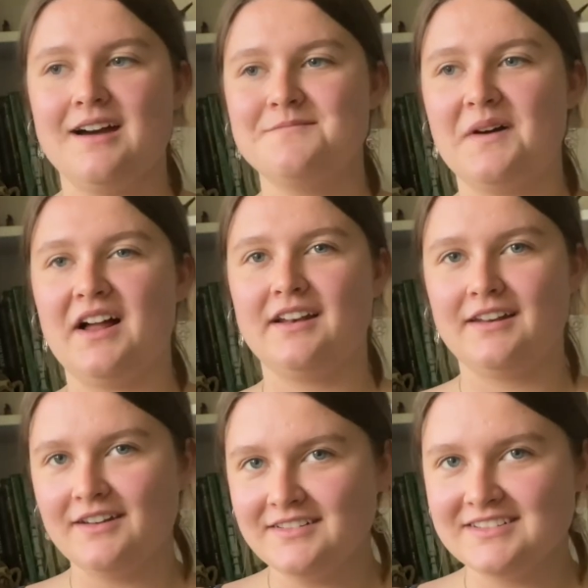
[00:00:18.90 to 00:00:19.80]
a
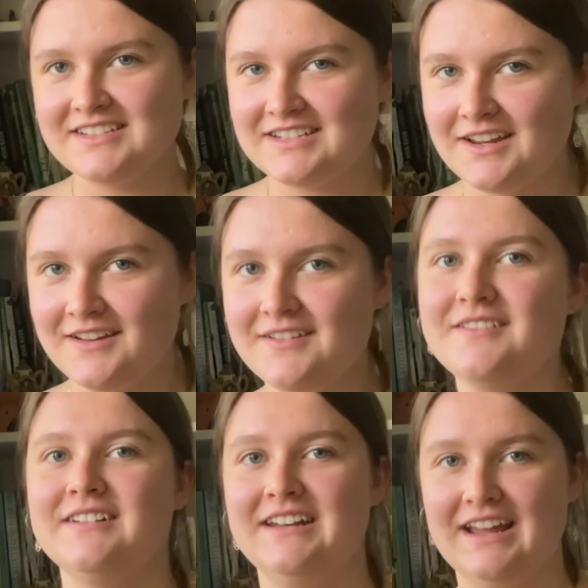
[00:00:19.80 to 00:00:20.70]
lot
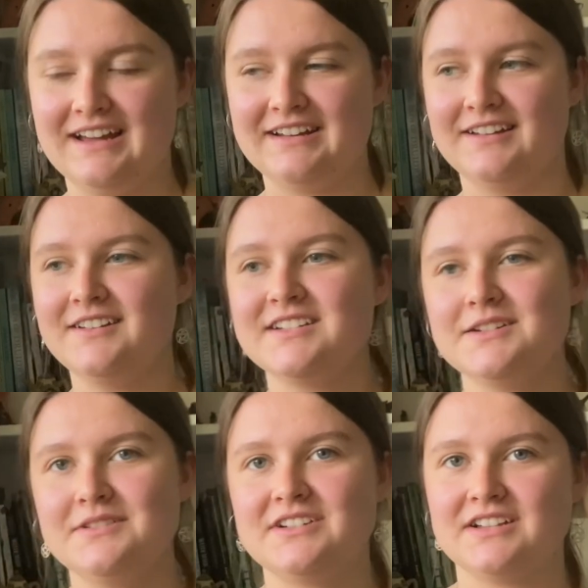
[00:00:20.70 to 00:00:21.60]
to learn, a lot
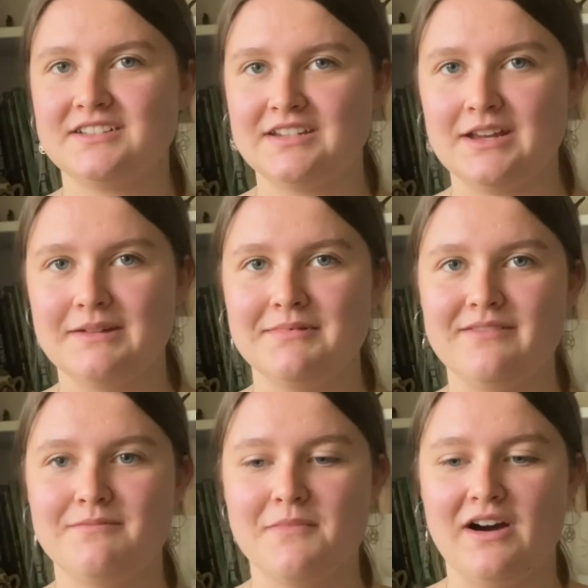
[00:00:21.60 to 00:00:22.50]
to adjust to
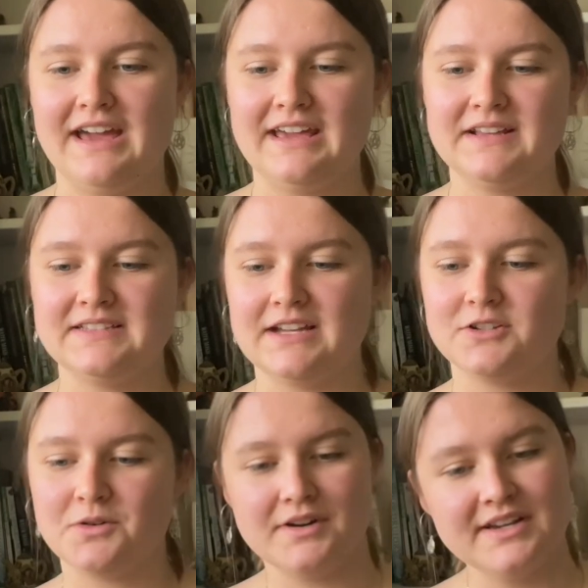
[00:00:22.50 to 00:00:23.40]
with my
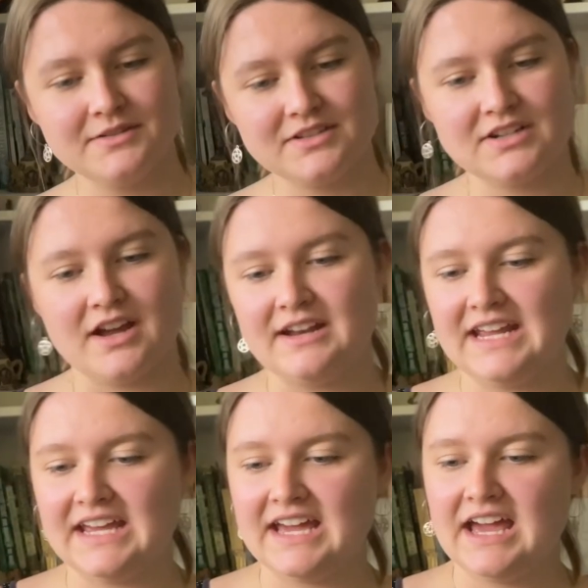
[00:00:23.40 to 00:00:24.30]
essential oils
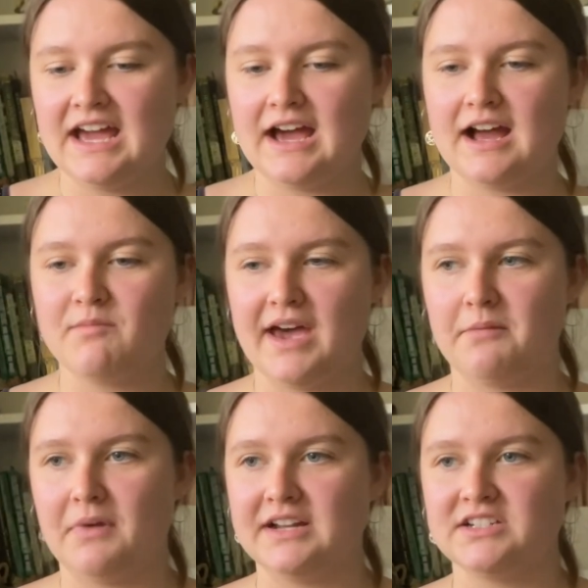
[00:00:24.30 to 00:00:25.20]
journey
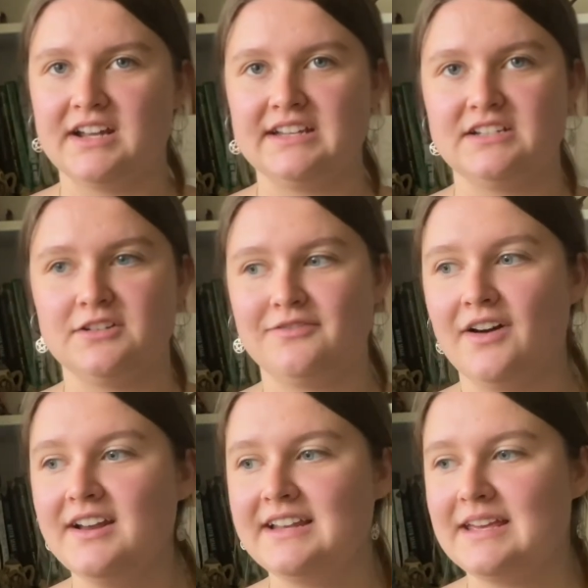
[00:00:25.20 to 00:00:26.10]
and my journey to
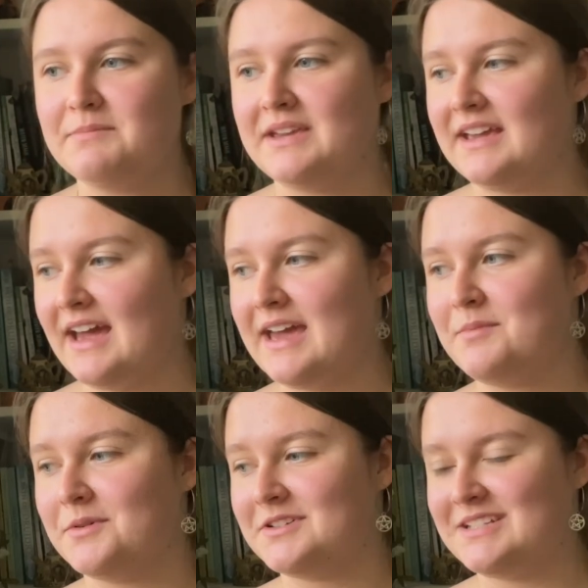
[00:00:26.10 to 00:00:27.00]
finally being
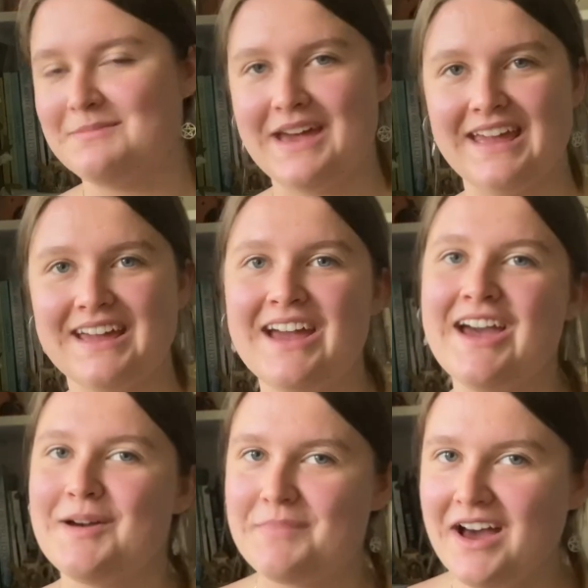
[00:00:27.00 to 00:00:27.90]
able to make
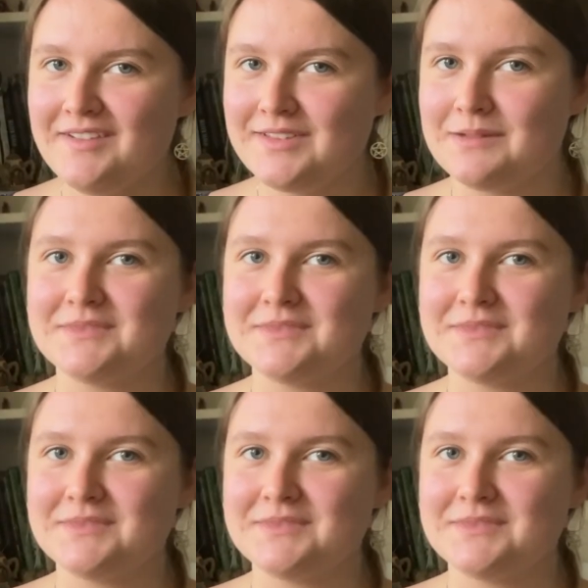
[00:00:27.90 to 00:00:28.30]
perfume.